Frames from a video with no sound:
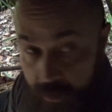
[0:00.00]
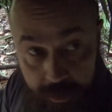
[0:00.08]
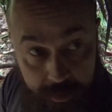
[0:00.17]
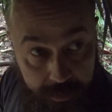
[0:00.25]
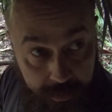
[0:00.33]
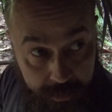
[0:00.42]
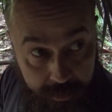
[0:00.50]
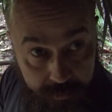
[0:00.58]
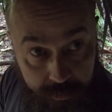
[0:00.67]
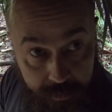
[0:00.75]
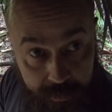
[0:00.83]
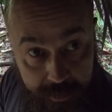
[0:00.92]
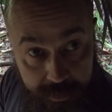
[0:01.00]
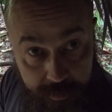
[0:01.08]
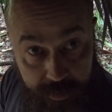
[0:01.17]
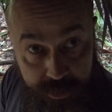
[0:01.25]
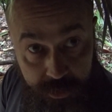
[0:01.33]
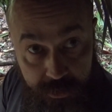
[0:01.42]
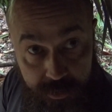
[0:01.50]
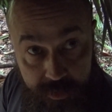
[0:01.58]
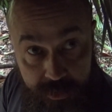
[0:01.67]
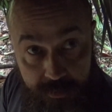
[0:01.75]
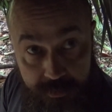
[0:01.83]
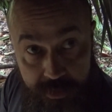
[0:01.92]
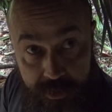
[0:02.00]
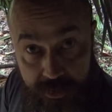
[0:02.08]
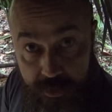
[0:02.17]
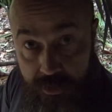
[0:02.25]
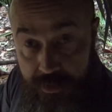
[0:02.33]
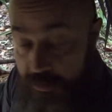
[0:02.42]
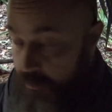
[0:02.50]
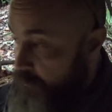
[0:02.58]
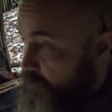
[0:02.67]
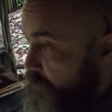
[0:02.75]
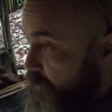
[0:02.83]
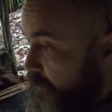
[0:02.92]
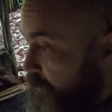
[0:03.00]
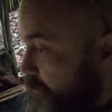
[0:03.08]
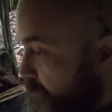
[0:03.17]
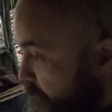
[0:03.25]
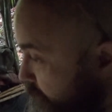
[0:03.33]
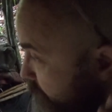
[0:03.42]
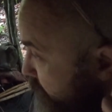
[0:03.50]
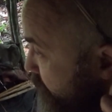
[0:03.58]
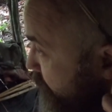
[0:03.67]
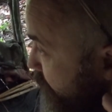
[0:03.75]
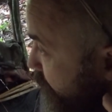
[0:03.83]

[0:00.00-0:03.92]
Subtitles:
and had a few leaks in my shelter, which I've since gone on to rethatch and fix.